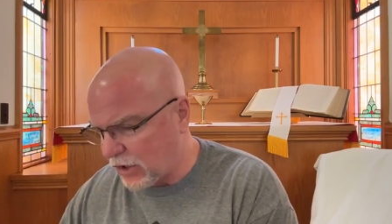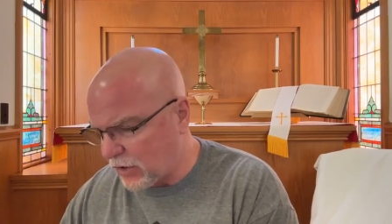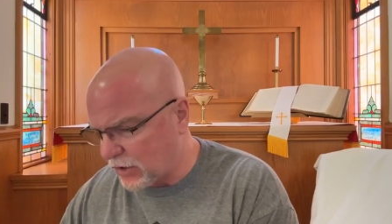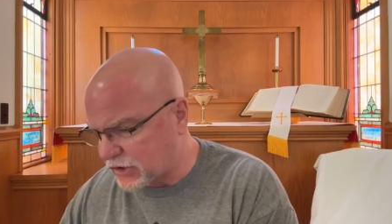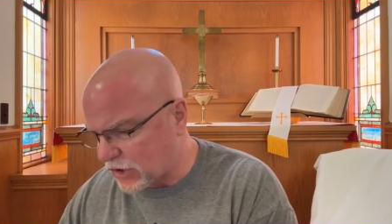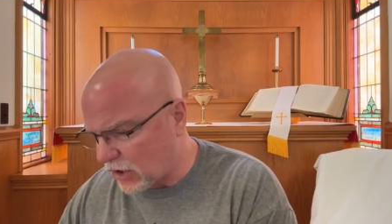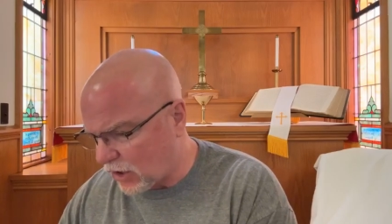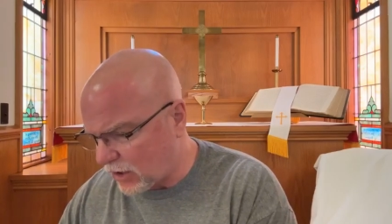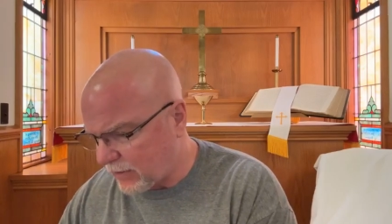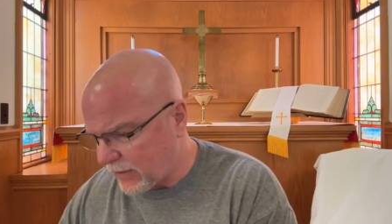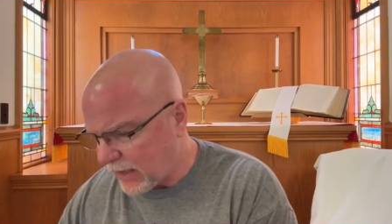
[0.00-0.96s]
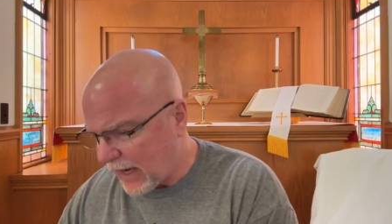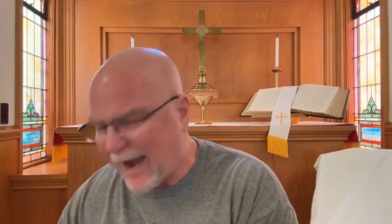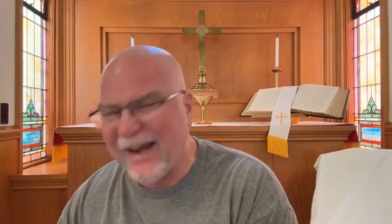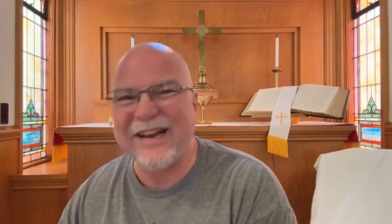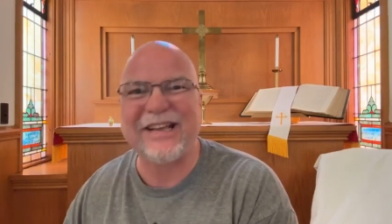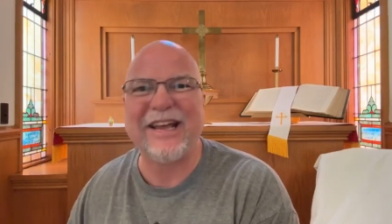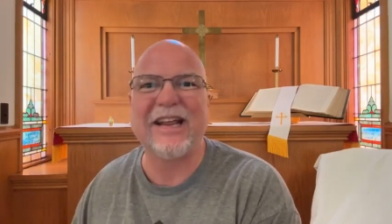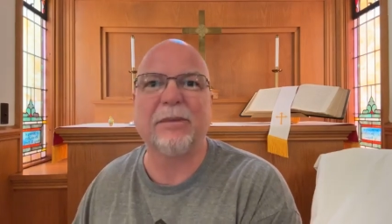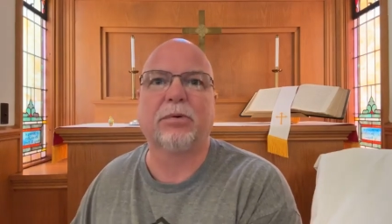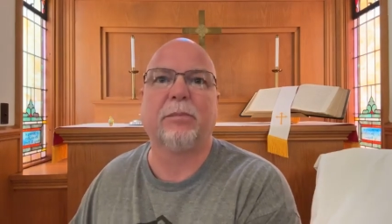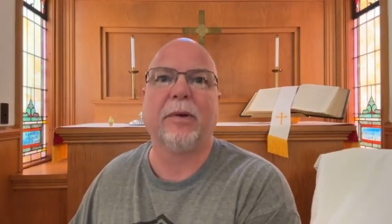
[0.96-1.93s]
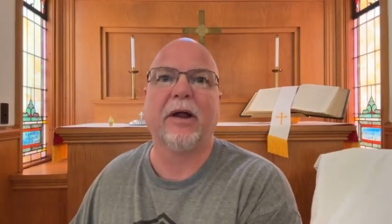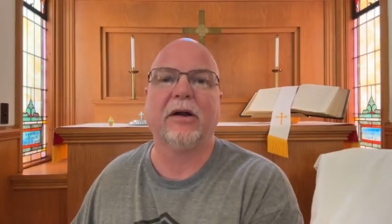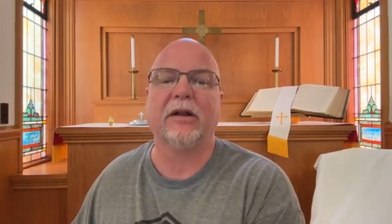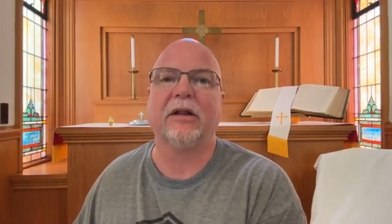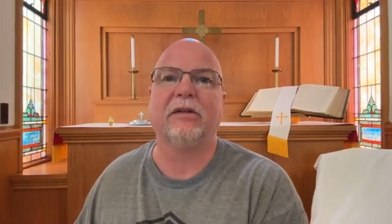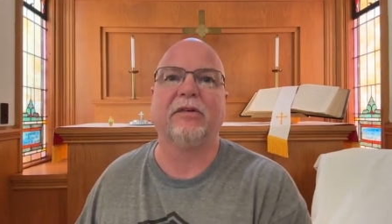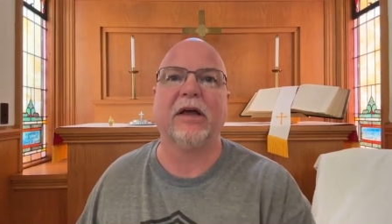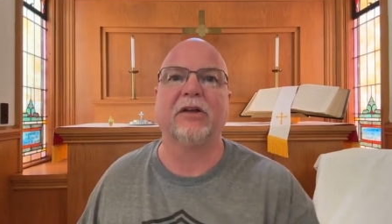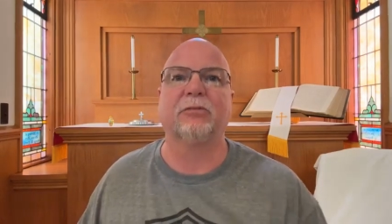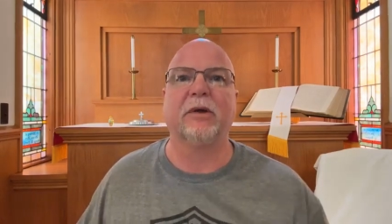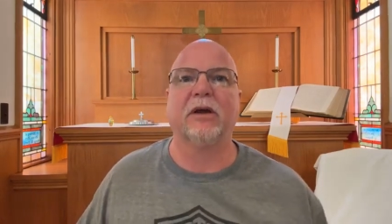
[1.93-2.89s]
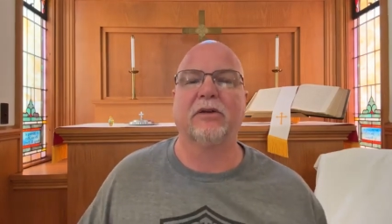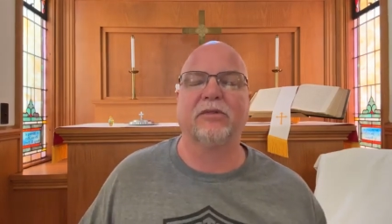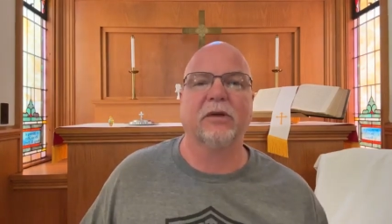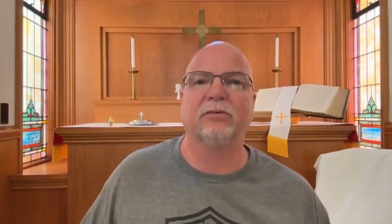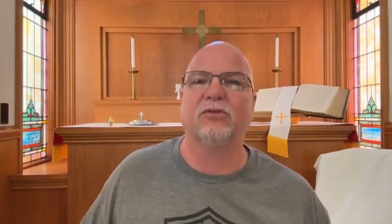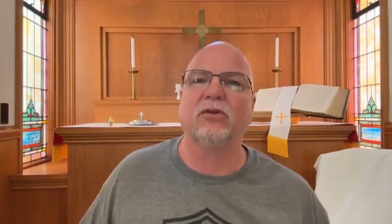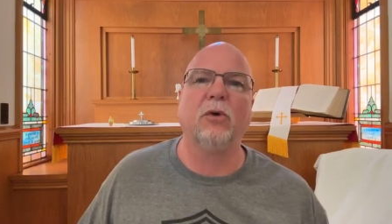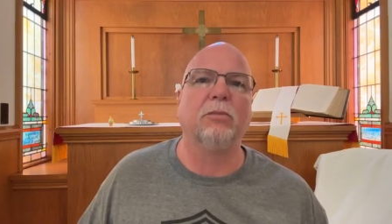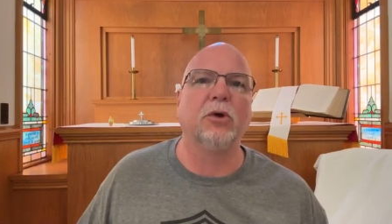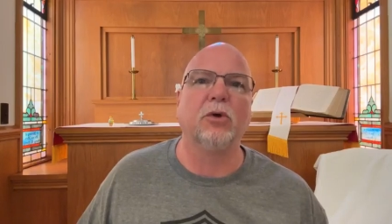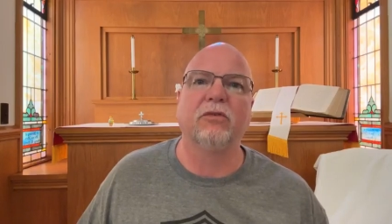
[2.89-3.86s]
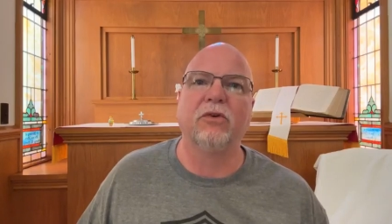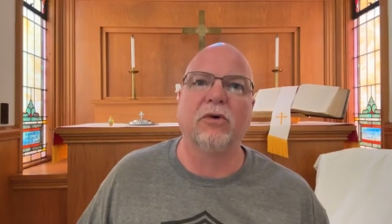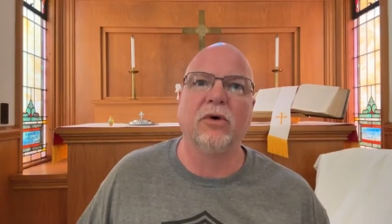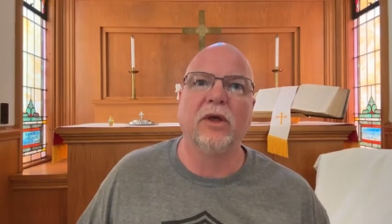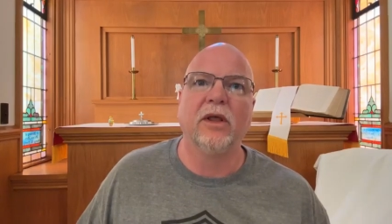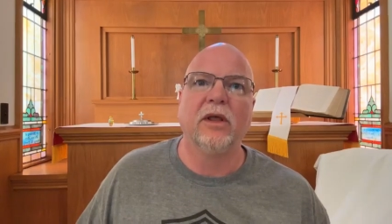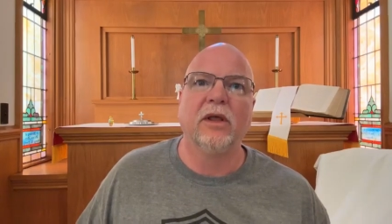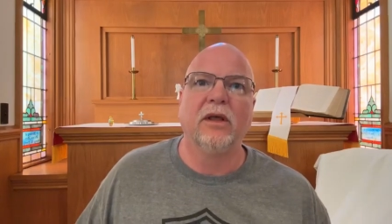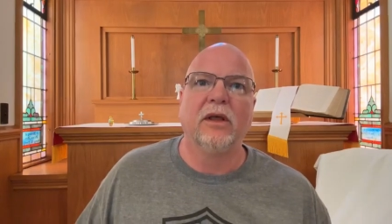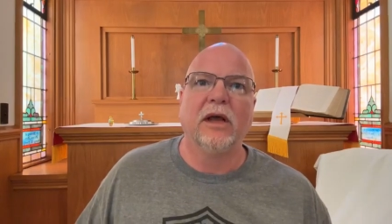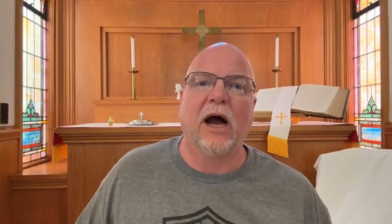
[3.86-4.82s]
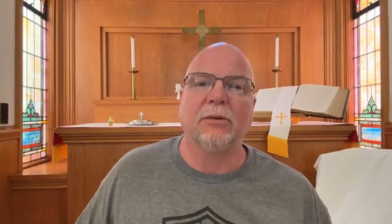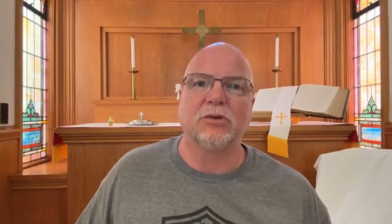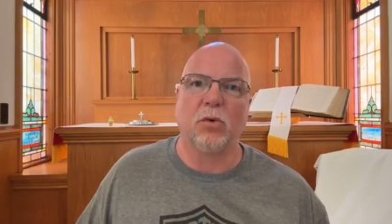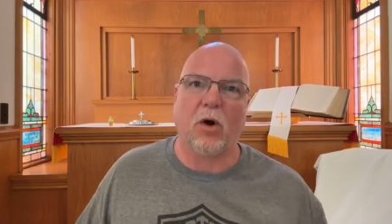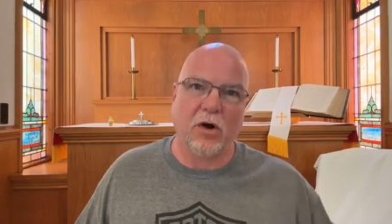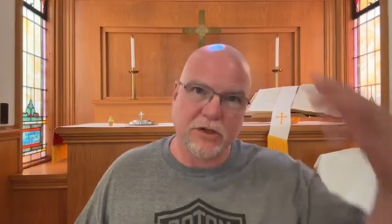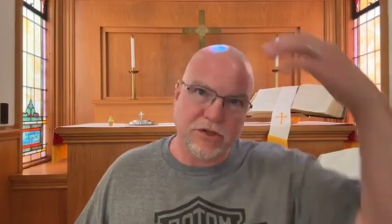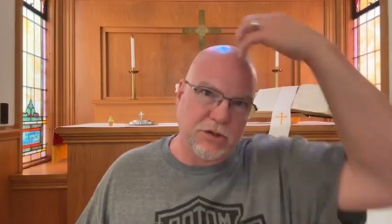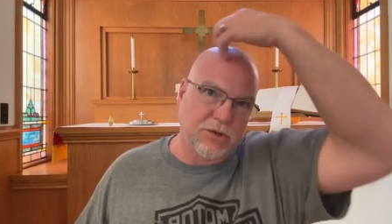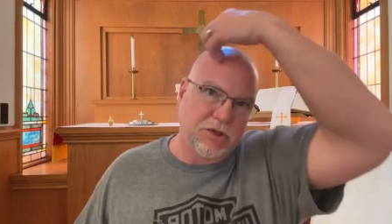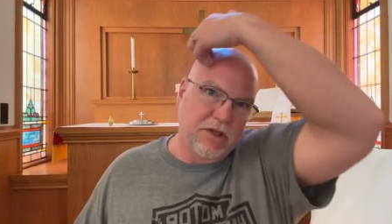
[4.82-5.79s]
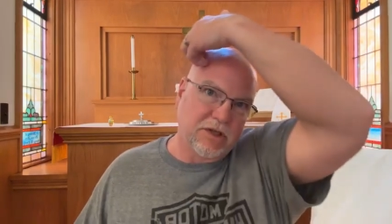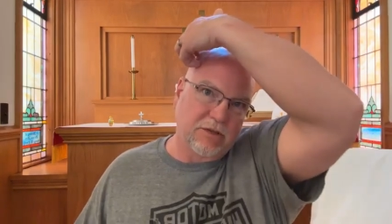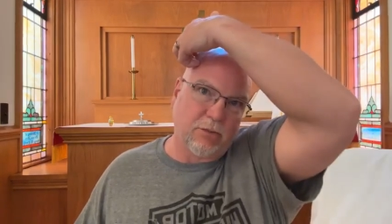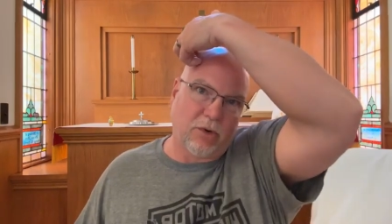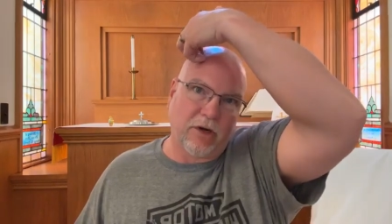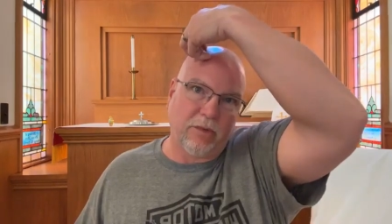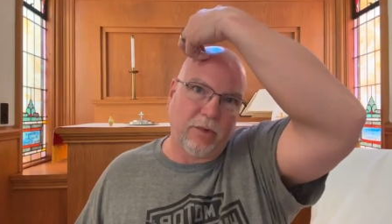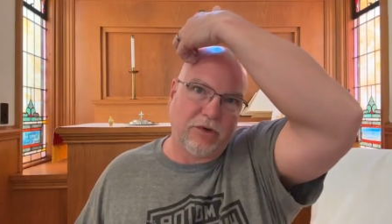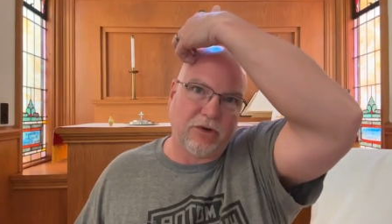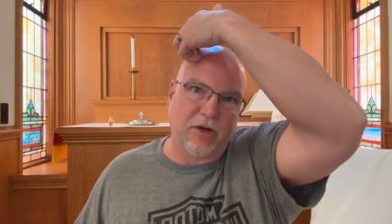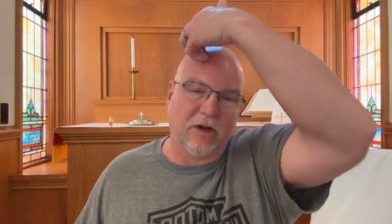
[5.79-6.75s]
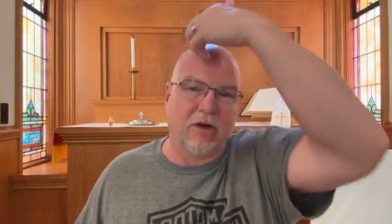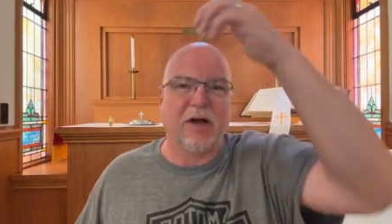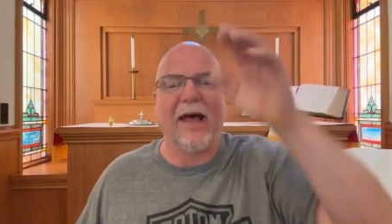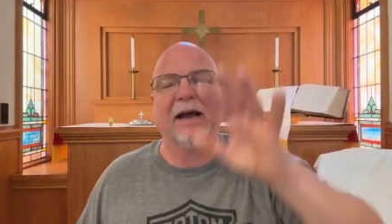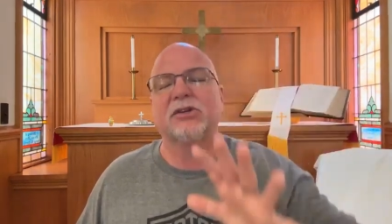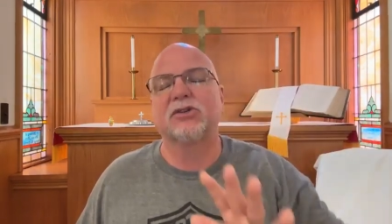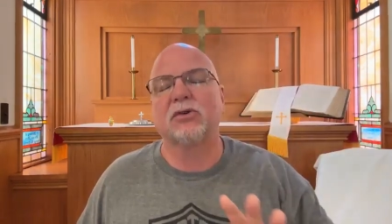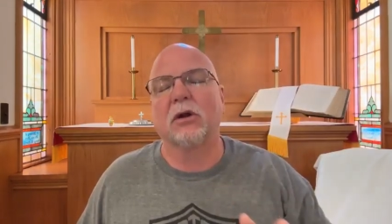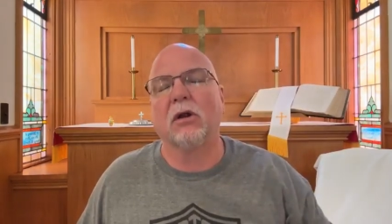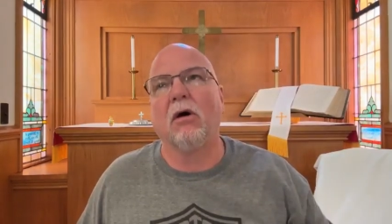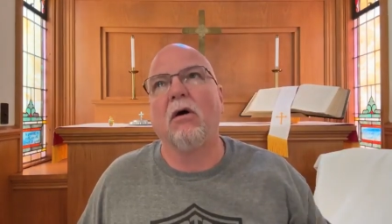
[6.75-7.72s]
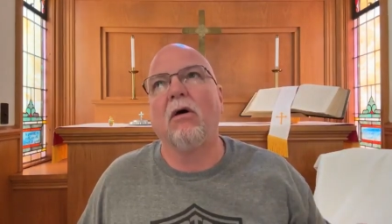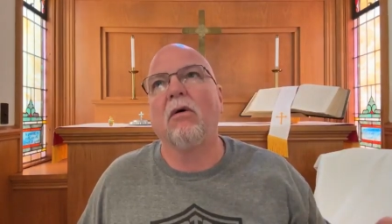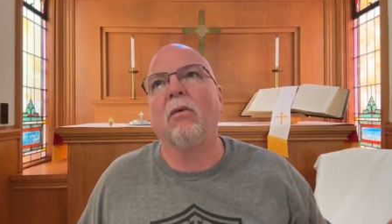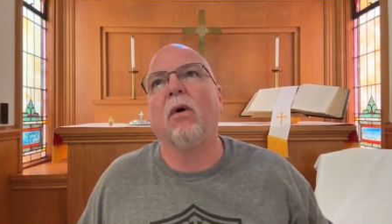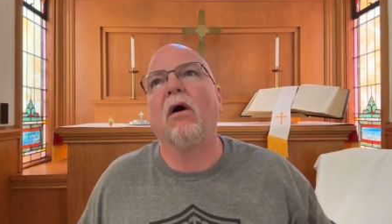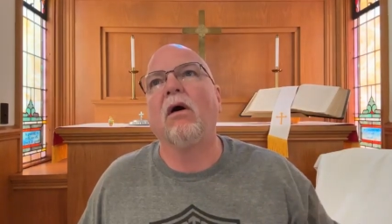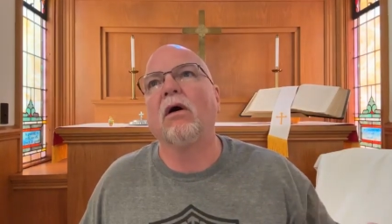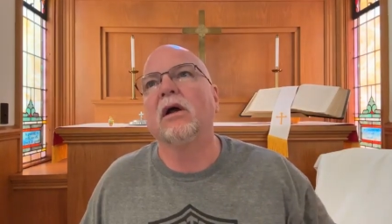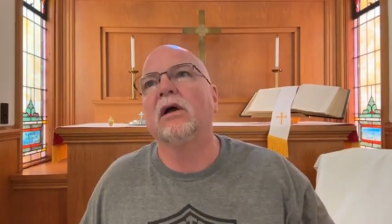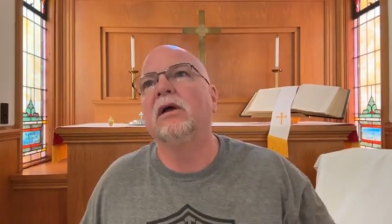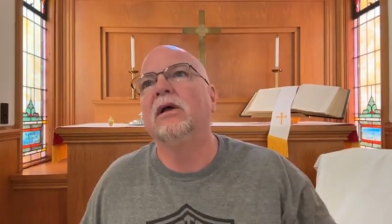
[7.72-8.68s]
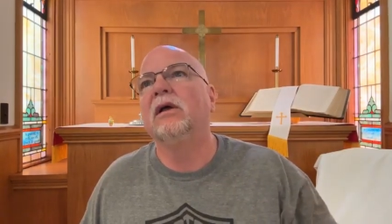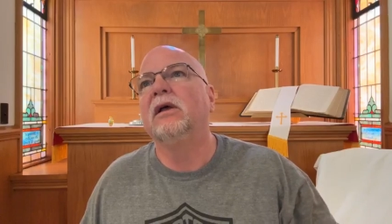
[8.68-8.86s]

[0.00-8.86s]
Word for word: Do you know your song? I didn't get it prepared in advance because it's so beautiful. I was walking Susie this morning and we took a little extra long walk.